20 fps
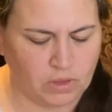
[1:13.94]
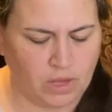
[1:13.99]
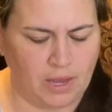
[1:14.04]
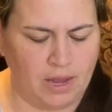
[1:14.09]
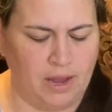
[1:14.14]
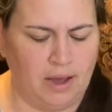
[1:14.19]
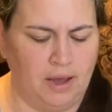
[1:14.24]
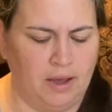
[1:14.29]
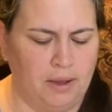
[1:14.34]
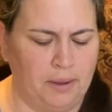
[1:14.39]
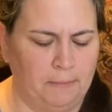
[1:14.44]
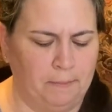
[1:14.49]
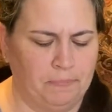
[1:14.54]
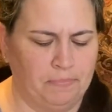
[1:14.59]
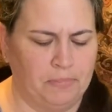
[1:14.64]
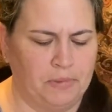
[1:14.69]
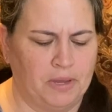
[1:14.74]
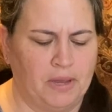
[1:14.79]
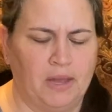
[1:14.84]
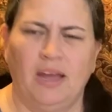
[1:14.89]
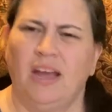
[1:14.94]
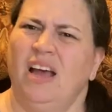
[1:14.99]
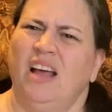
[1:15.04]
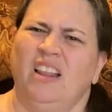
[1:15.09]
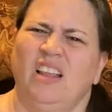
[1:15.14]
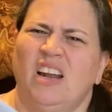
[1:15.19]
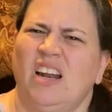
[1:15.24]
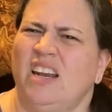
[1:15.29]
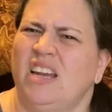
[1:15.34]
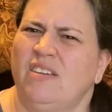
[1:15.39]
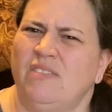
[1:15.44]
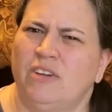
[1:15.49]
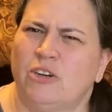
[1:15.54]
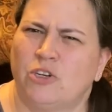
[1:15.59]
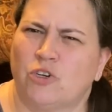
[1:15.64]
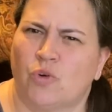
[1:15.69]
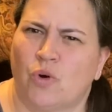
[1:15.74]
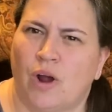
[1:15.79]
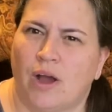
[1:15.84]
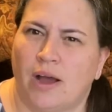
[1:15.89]
Um, thought I'd give it a
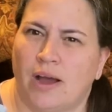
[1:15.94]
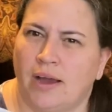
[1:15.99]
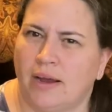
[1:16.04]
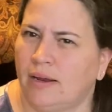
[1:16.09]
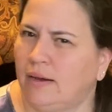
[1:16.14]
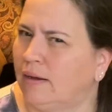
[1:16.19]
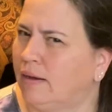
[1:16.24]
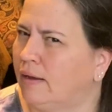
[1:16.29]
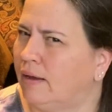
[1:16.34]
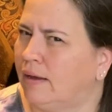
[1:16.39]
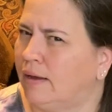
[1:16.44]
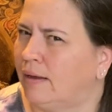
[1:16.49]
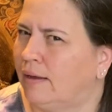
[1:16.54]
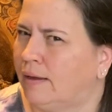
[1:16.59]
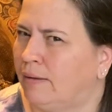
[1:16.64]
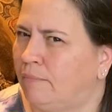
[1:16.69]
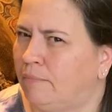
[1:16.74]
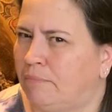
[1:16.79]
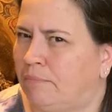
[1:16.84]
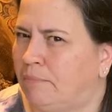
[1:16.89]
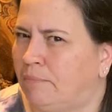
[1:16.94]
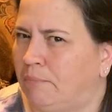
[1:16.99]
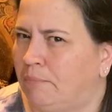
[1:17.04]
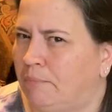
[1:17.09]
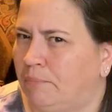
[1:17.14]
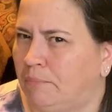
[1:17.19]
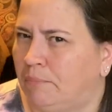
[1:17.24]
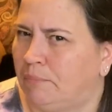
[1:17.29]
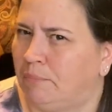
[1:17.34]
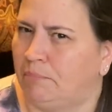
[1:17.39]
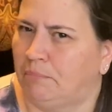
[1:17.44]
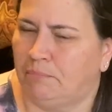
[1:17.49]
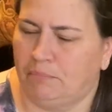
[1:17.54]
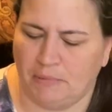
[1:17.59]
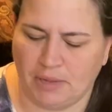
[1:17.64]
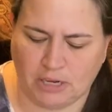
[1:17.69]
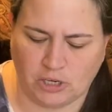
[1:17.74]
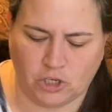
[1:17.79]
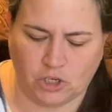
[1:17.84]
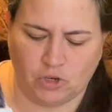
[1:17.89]
try. Uh,
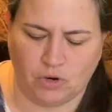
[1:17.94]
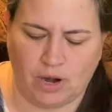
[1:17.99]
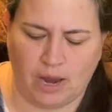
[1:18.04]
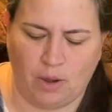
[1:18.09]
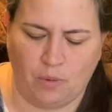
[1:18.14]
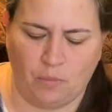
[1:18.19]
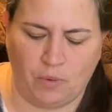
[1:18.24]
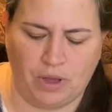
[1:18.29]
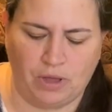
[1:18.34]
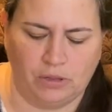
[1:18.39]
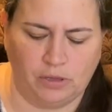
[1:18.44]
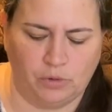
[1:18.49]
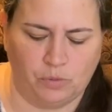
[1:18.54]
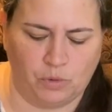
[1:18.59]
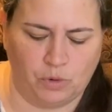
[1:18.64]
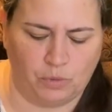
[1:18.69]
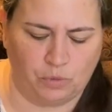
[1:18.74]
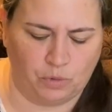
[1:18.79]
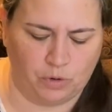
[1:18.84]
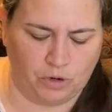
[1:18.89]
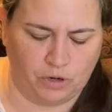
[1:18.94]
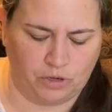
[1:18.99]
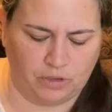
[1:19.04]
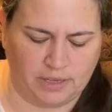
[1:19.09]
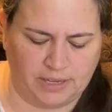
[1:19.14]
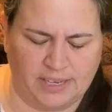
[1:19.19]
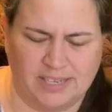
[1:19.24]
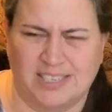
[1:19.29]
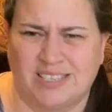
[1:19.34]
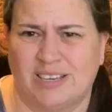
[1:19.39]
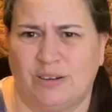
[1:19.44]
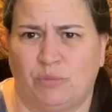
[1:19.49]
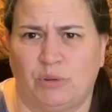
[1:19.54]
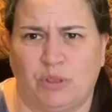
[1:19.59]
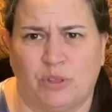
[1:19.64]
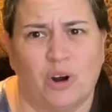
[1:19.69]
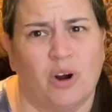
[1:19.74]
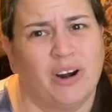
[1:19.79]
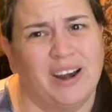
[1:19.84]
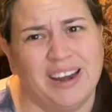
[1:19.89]
not sure how well it will work. Like I said,
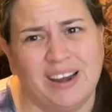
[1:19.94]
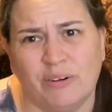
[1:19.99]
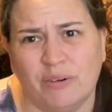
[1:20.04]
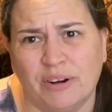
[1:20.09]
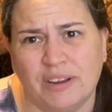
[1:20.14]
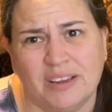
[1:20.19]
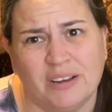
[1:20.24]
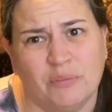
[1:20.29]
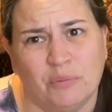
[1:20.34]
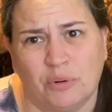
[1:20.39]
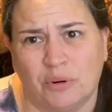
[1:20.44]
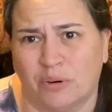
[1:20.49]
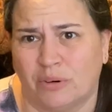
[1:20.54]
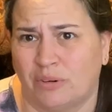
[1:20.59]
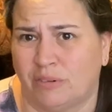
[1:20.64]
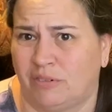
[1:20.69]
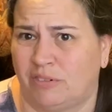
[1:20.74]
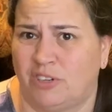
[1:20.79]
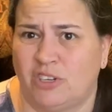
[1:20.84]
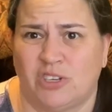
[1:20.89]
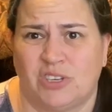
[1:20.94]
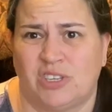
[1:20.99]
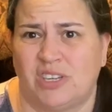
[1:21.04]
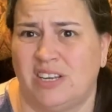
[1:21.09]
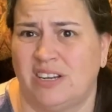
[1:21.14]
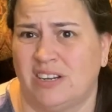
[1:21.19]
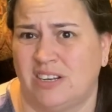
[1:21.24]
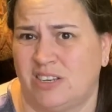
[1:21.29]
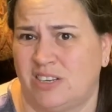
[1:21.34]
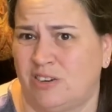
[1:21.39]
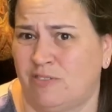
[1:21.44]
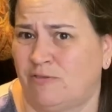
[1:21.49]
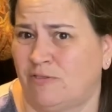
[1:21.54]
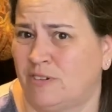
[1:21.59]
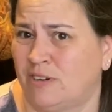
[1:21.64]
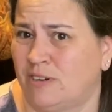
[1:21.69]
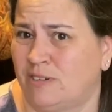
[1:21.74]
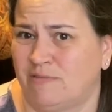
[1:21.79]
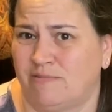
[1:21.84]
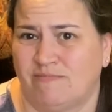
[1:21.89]
with our area, we're just in a
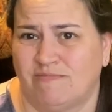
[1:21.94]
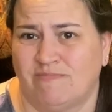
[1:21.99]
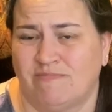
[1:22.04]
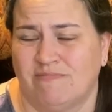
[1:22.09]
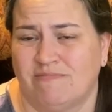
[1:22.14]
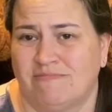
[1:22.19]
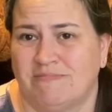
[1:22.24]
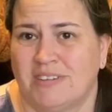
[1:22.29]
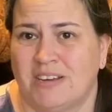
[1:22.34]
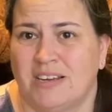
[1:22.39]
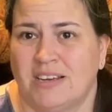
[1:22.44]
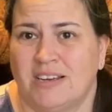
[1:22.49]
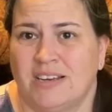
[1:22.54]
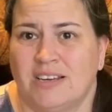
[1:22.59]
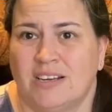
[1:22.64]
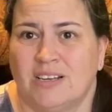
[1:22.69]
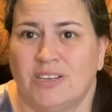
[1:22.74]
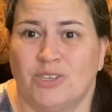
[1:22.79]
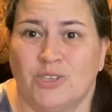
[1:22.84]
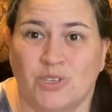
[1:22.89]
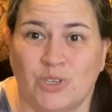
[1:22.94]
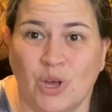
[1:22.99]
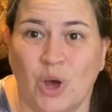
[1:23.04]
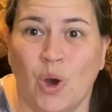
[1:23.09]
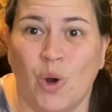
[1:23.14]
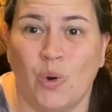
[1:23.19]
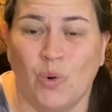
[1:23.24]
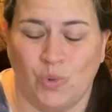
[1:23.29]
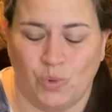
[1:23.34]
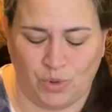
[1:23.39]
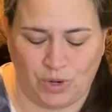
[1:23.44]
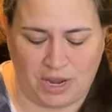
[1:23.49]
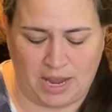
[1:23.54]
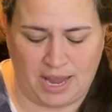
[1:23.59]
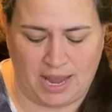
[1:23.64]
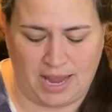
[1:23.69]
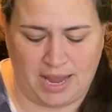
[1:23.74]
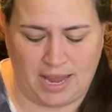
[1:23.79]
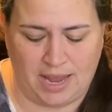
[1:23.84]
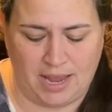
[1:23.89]
different zone
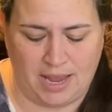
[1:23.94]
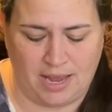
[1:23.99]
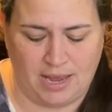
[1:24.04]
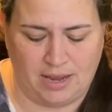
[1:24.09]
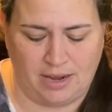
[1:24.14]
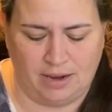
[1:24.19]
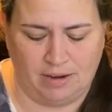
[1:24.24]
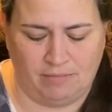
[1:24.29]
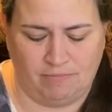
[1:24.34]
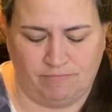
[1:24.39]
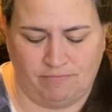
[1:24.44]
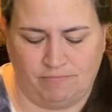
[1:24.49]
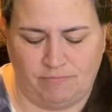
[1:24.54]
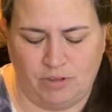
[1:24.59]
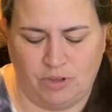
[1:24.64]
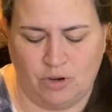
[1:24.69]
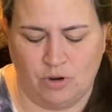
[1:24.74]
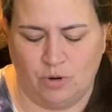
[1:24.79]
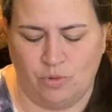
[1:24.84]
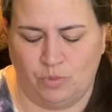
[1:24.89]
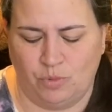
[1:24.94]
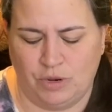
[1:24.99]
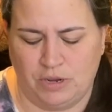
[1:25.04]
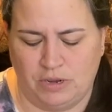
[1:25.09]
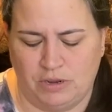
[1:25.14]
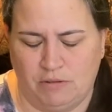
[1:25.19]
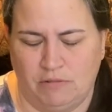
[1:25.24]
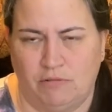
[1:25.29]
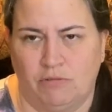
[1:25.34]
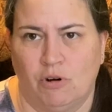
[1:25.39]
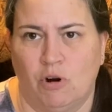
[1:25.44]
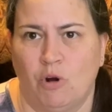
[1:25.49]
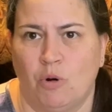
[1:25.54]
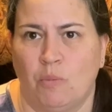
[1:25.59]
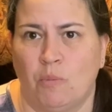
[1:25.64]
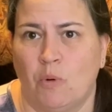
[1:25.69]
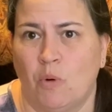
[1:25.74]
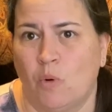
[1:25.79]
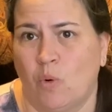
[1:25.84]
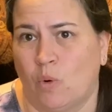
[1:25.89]
and you know, we grow
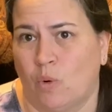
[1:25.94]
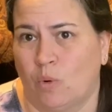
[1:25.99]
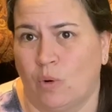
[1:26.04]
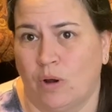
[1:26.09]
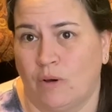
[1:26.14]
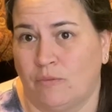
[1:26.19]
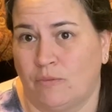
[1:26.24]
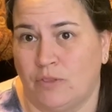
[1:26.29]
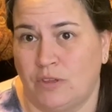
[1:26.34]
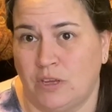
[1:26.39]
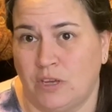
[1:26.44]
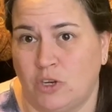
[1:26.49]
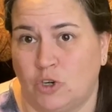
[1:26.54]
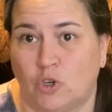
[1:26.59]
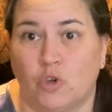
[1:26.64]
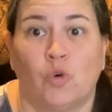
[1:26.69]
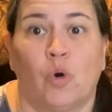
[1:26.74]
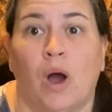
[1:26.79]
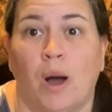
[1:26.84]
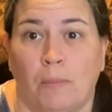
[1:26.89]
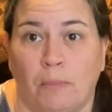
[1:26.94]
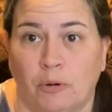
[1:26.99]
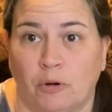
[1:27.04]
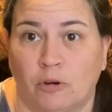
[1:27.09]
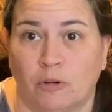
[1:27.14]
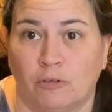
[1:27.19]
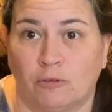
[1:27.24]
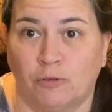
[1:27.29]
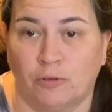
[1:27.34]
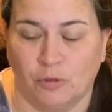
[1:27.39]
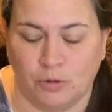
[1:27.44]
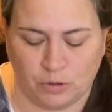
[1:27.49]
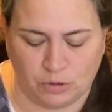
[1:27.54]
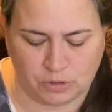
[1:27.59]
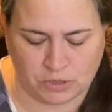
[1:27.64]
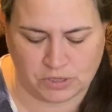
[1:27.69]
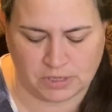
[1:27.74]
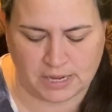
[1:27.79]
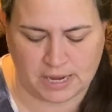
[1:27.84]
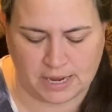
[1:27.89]
more of the tropical
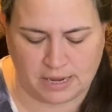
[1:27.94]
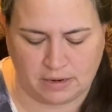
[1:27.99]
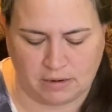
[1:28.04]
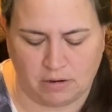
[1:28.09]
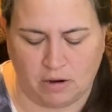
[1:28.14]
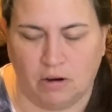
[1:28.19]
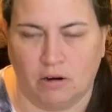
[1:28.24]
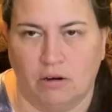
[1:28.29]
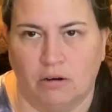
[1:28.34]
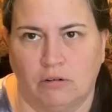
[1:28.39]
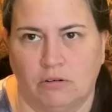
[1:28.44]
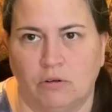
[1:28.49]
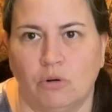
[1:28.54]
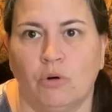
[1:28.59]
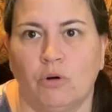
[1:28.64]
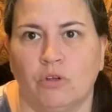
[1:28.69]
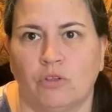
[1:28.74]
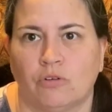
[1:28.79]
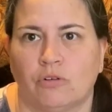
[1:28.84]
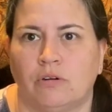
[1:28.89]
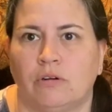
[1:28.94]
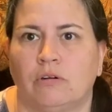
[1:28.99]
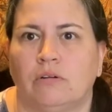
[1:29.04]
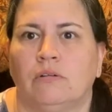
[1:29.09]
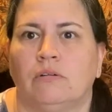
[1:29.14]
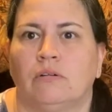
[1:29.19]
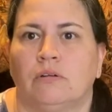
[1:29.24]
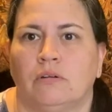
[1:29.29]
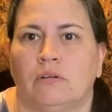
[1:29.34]
fruits that our northern